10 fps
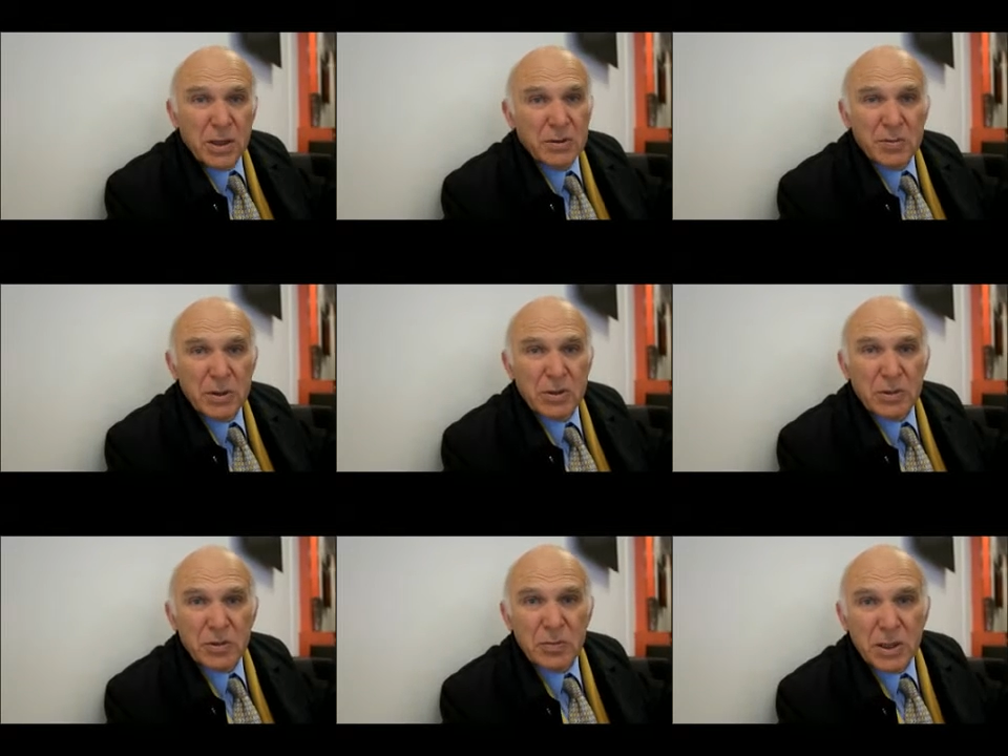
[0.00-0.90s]
I've spent a
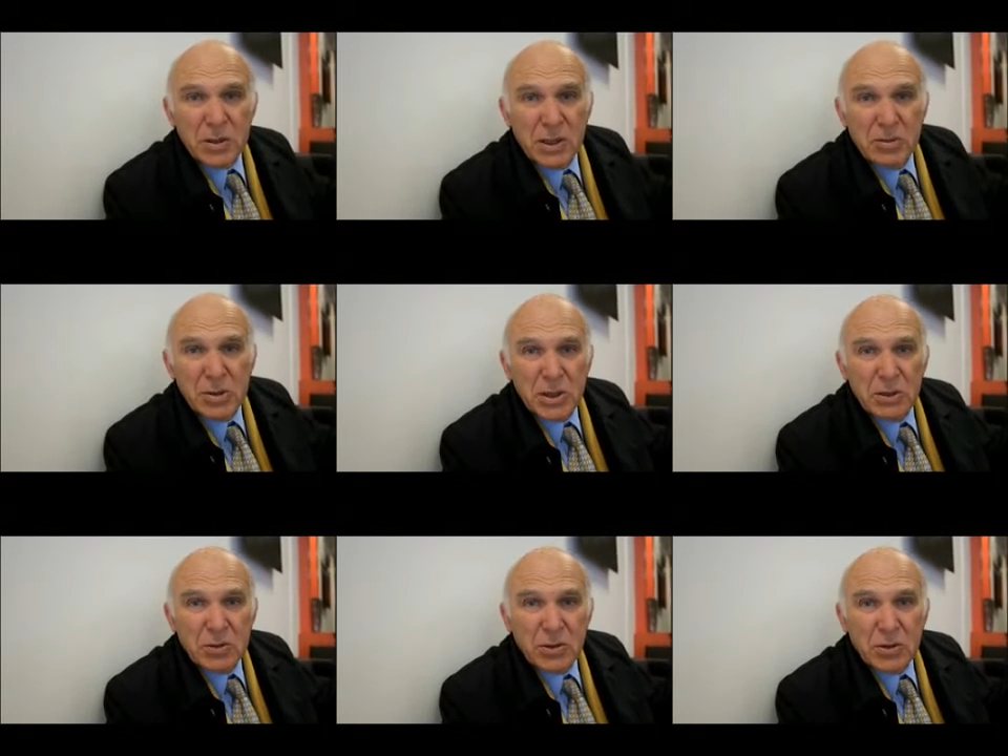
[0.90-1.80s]
lot of my time as
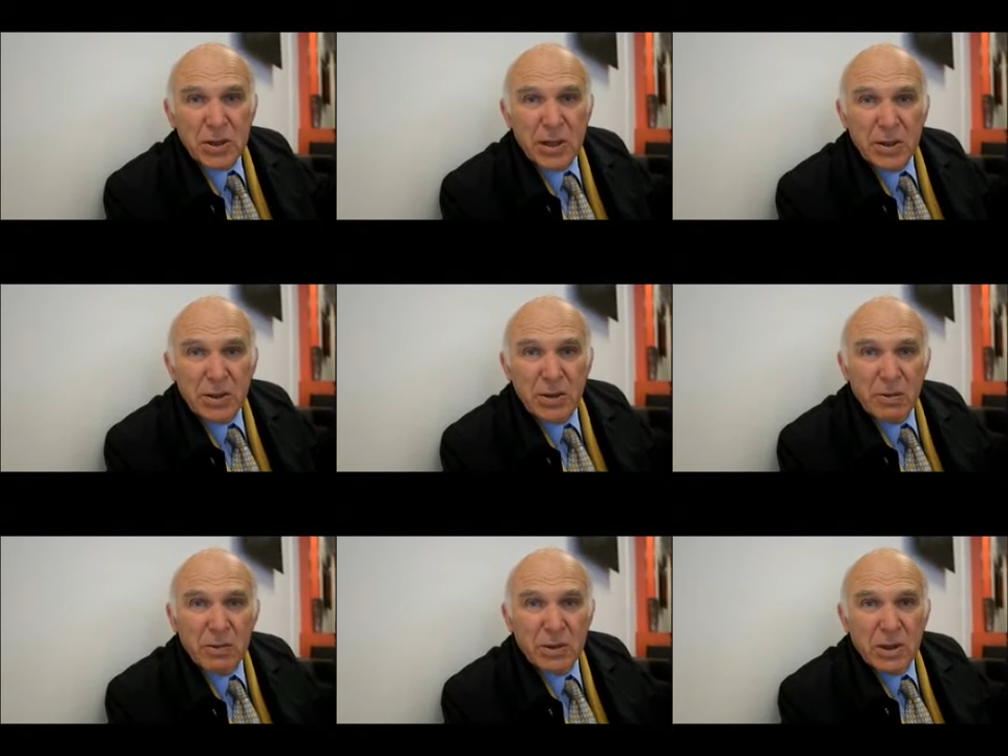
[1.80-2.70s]
Secretary of State going
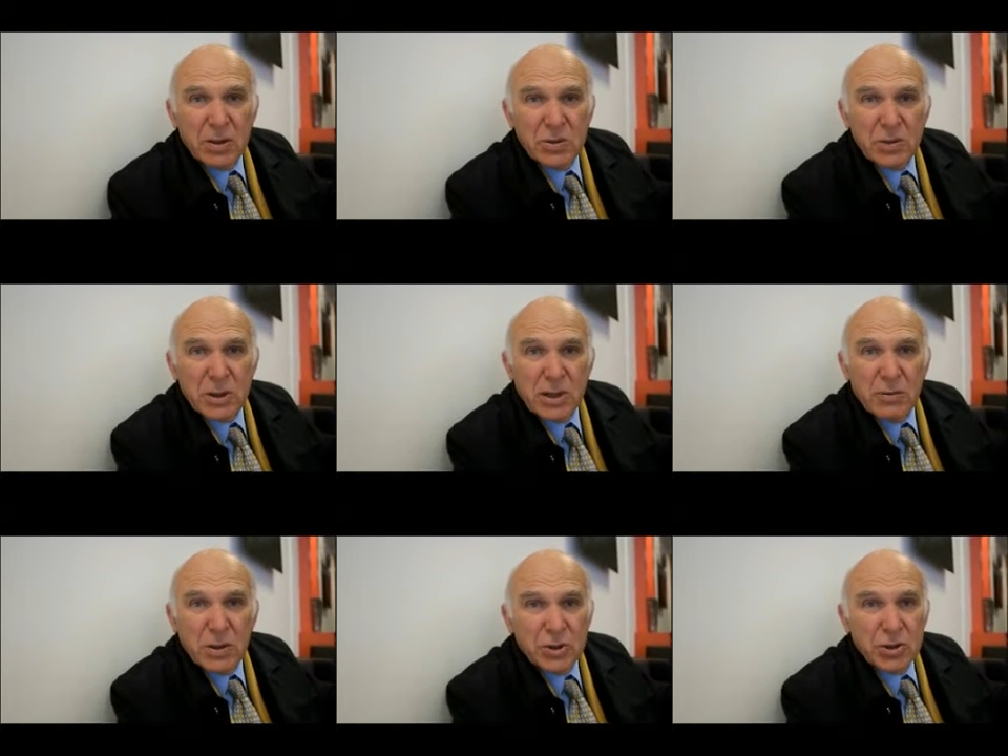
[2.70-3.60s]
around countries like
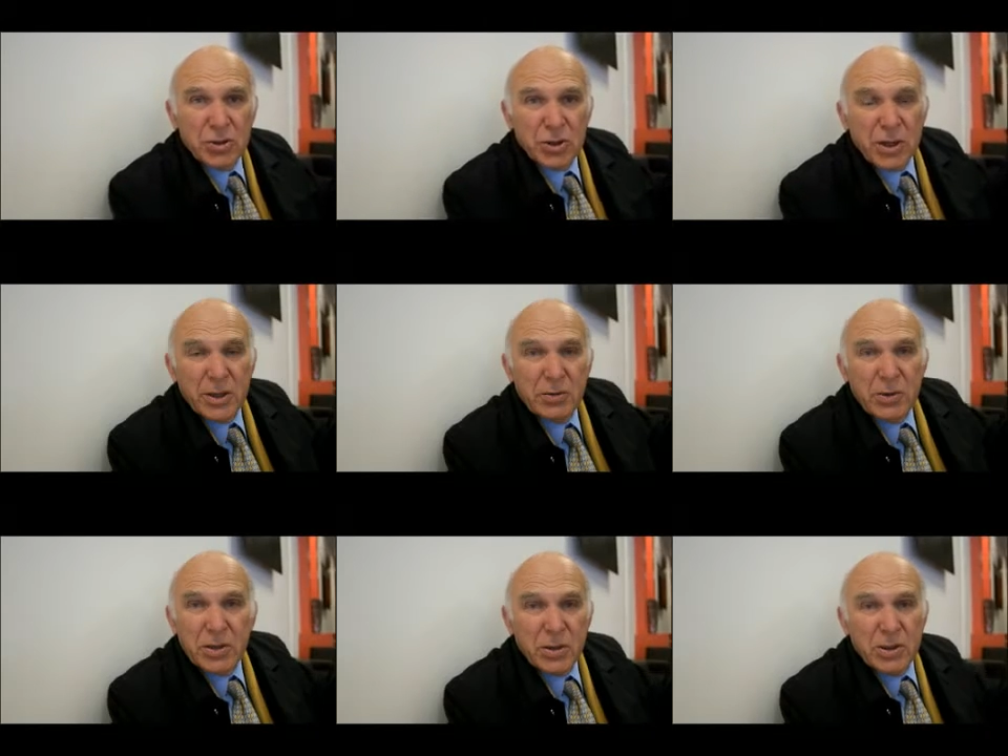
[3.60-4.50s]
Russia, China,
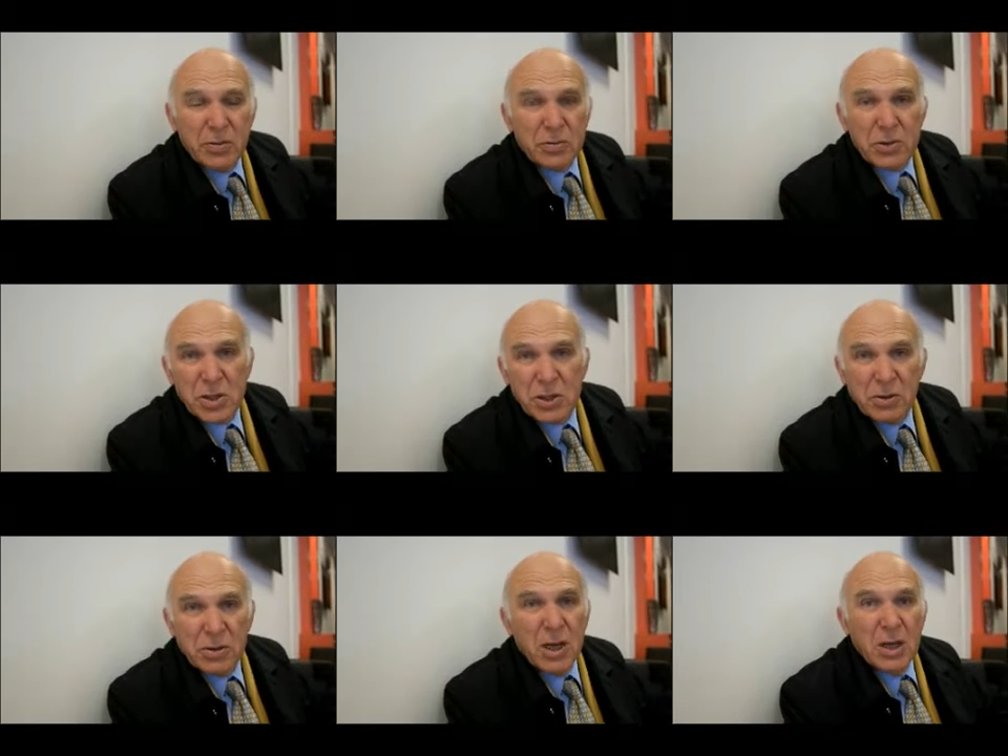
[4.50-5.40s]
India, Brazil,
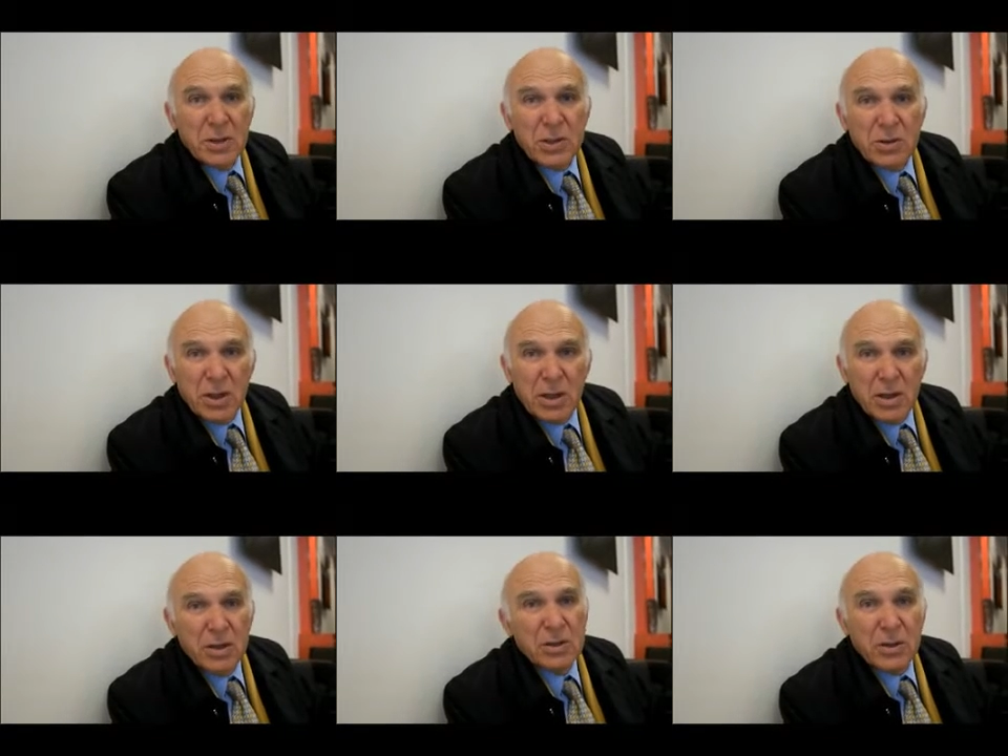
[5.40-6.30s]
Turkey,
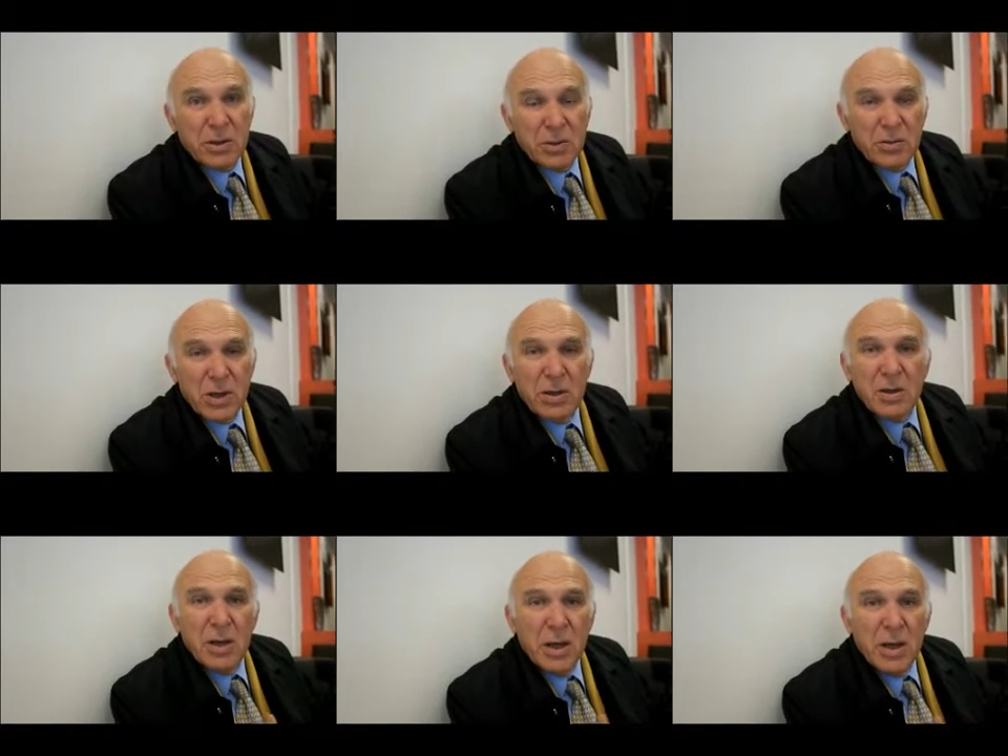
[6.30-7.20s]
Korea,
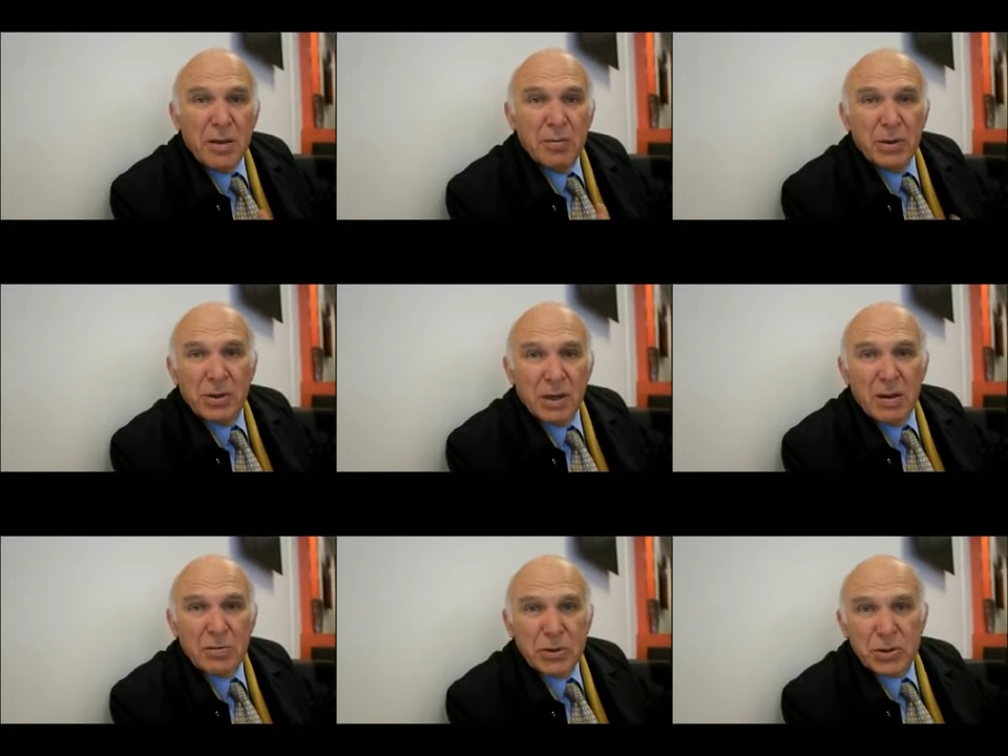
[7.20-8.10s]
building
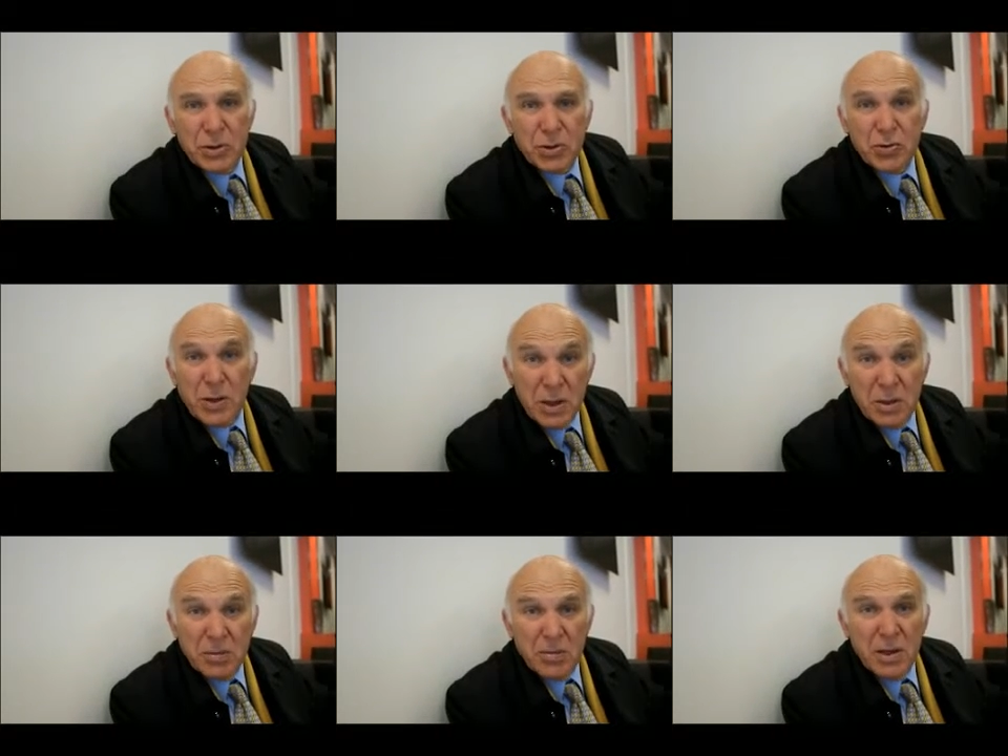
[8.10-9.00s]
up British trade,
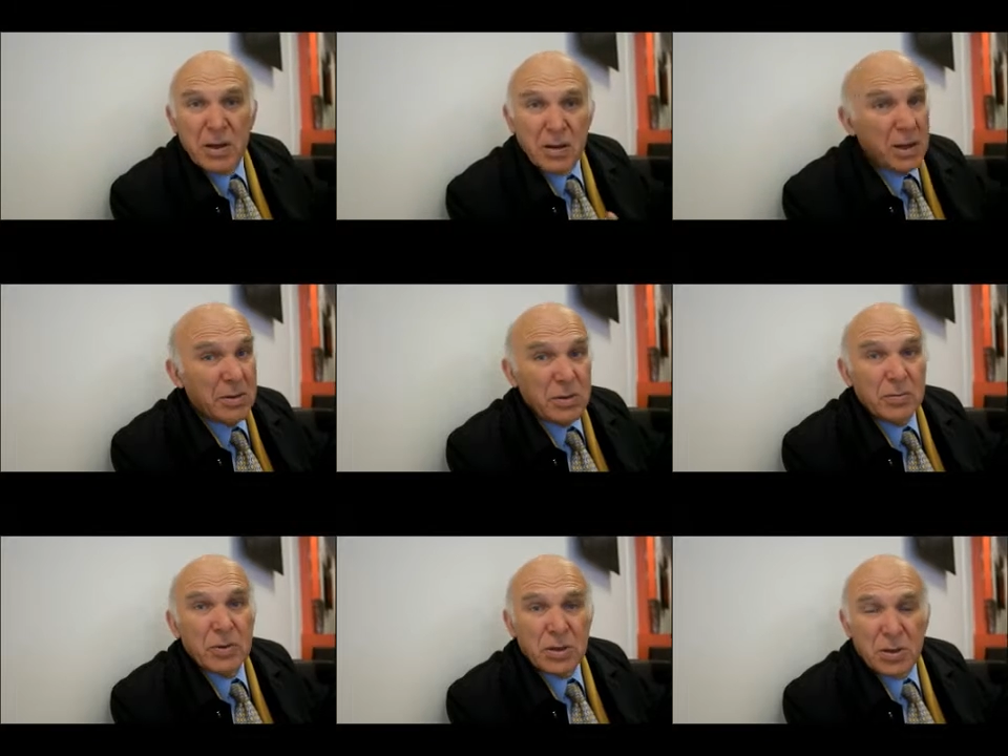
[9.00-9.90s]
and
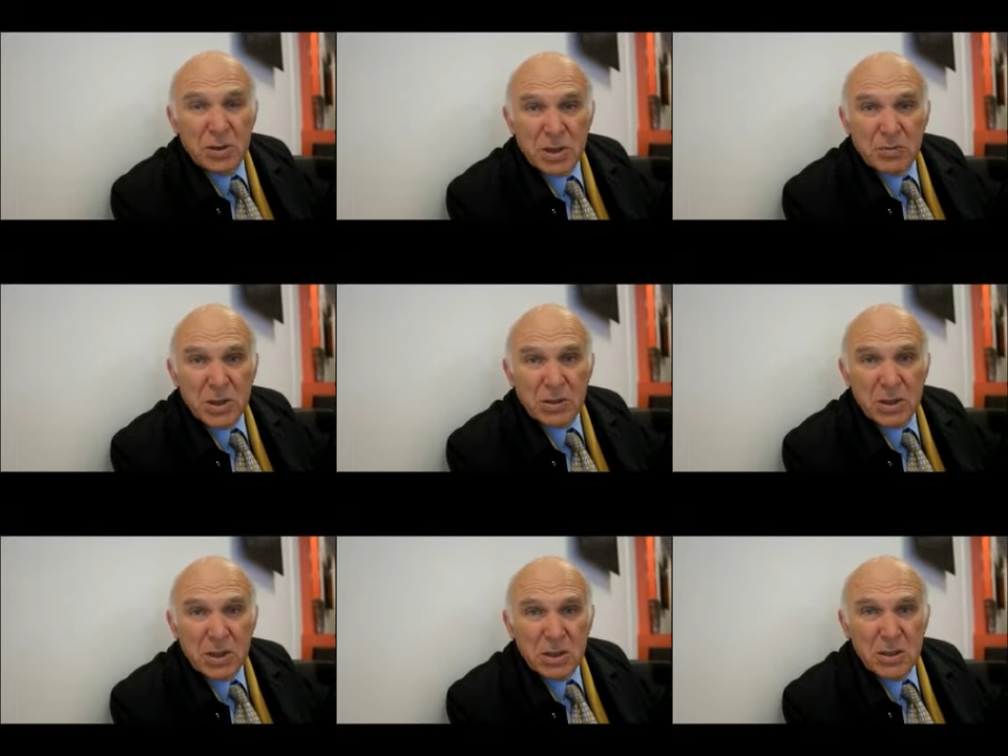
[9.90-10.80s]
with some
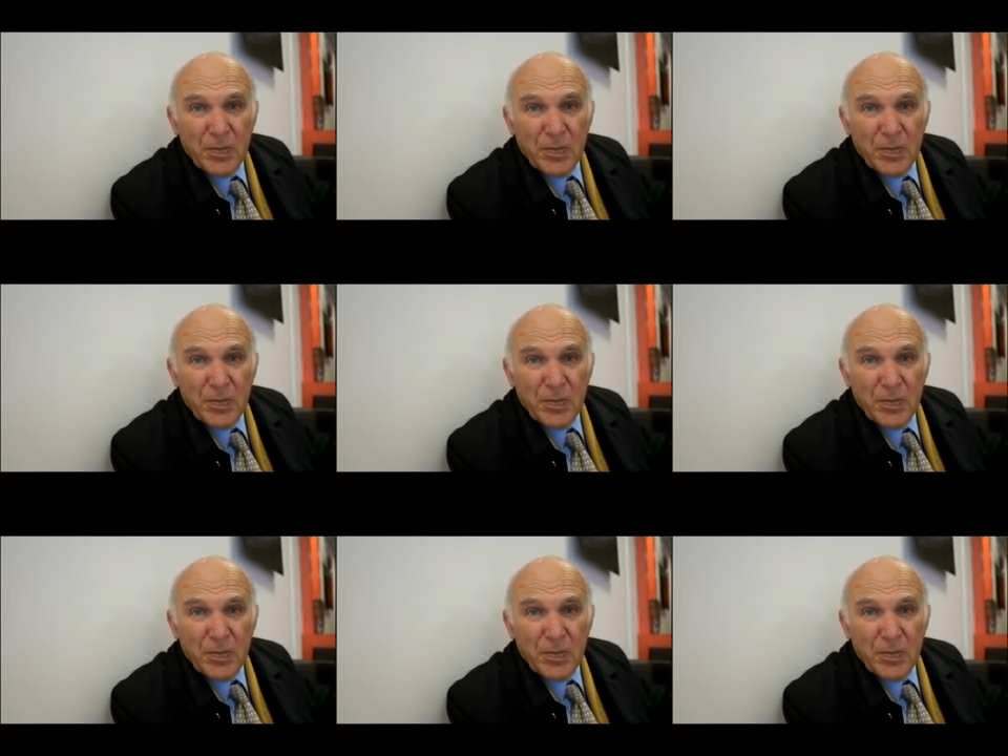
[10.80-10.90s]
success.